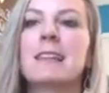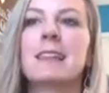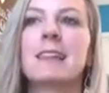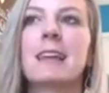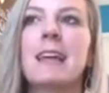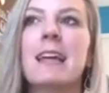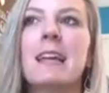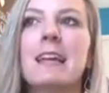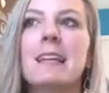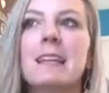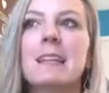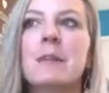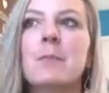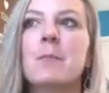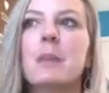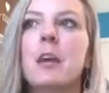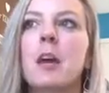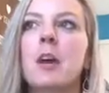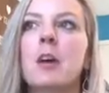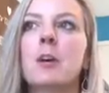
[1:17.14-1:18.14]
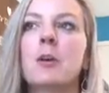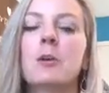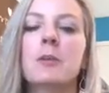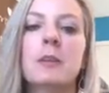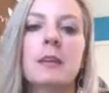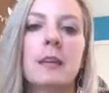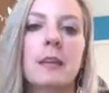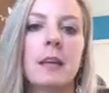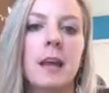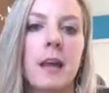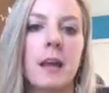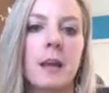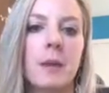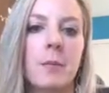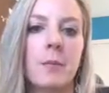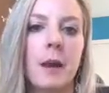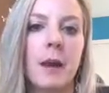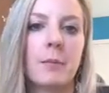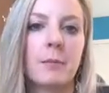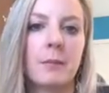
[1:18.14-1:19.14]
letting them know that
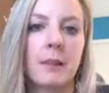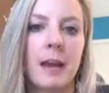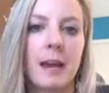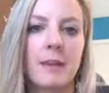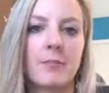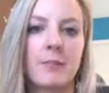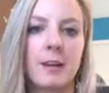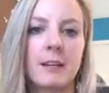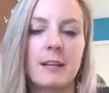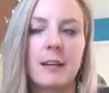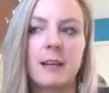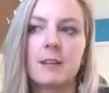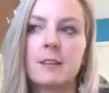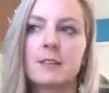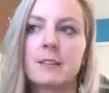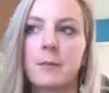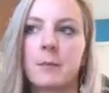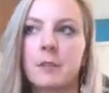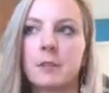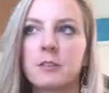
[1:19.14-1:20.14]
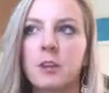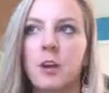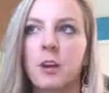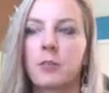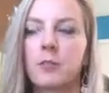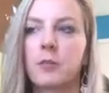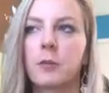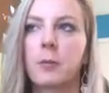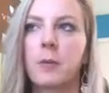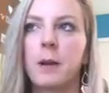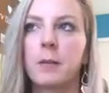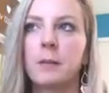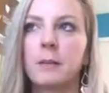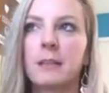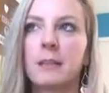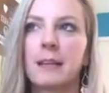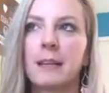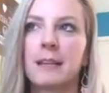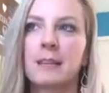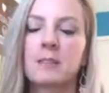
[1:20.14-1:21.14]
I'm live right now, because I'm going to talk for probably
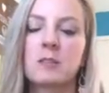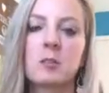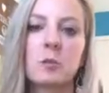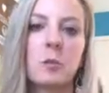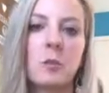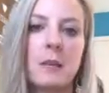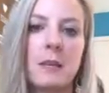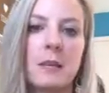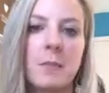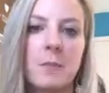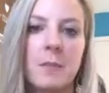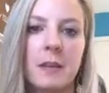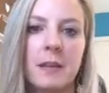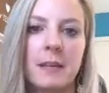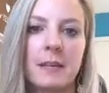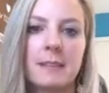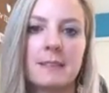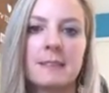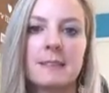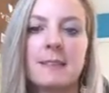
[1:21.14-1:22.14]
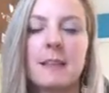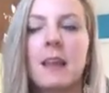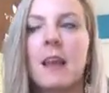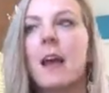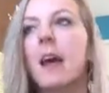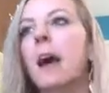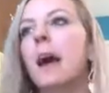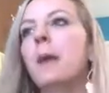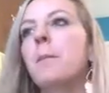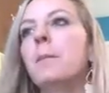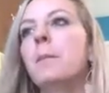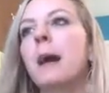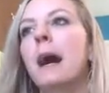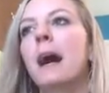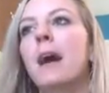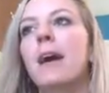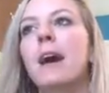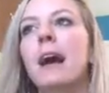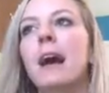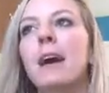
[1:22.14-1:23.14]
the next 20 minutes
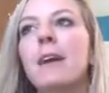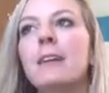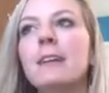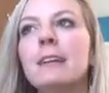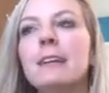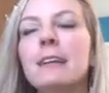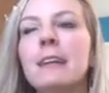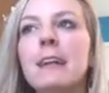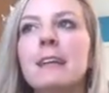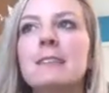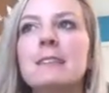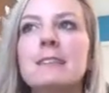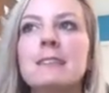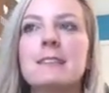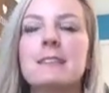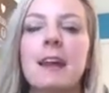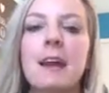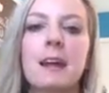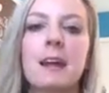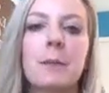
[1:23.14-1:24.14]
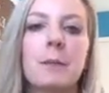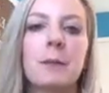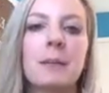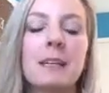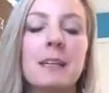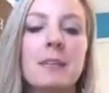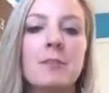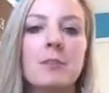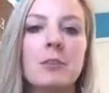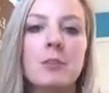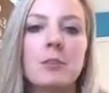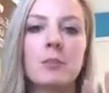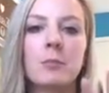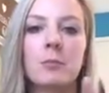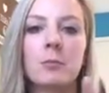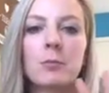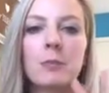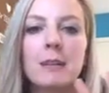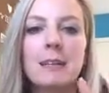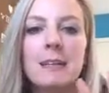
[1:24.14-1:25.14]
about how to get unstuck. I'm going to give you
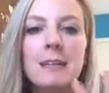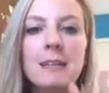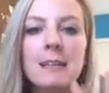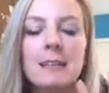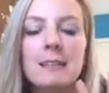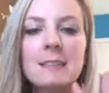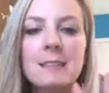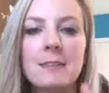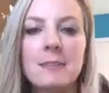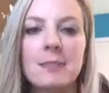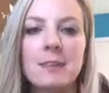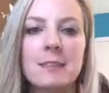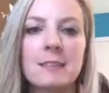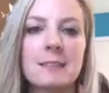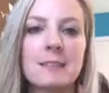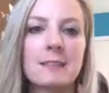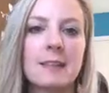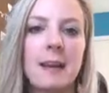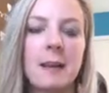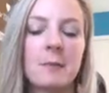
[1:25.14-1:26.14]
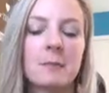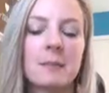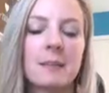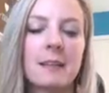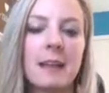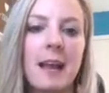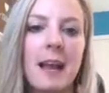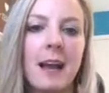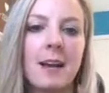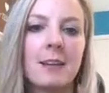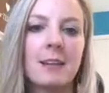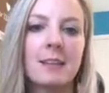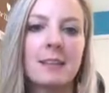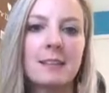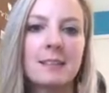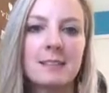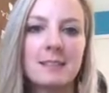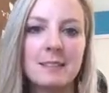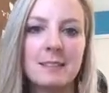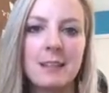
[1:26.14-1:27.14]
3 different steps on how to
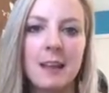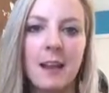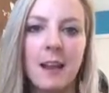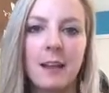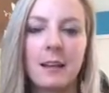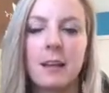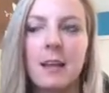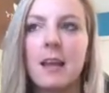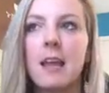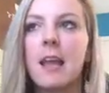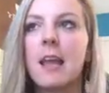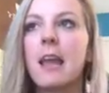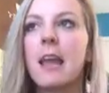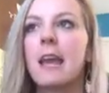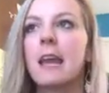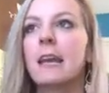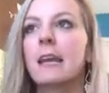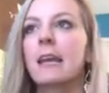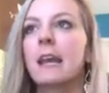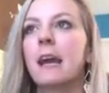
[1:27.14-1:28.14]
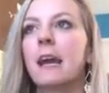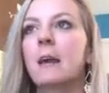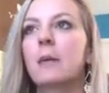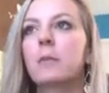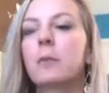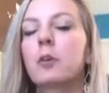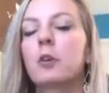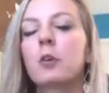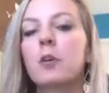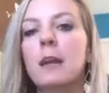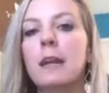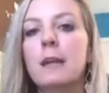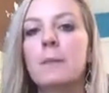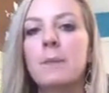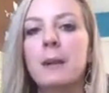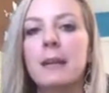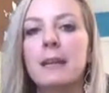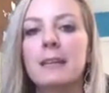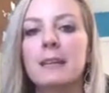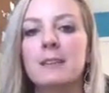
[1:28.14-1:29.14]
get stuck and create
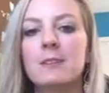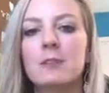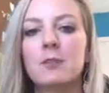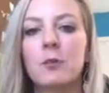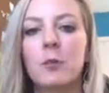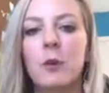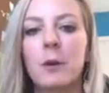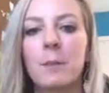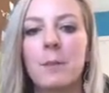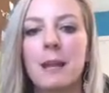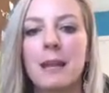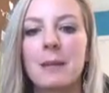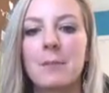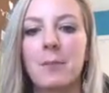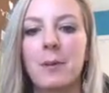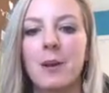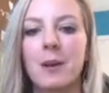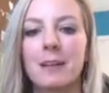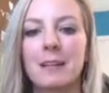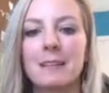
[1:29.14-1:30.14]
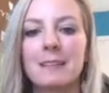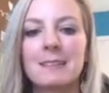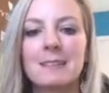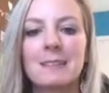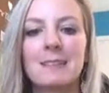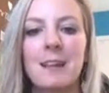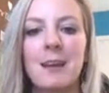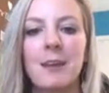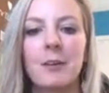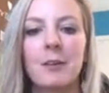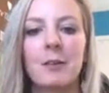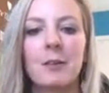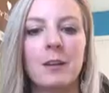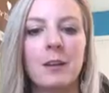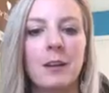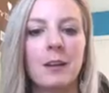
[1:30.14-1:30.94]
paintings for paint parties. So,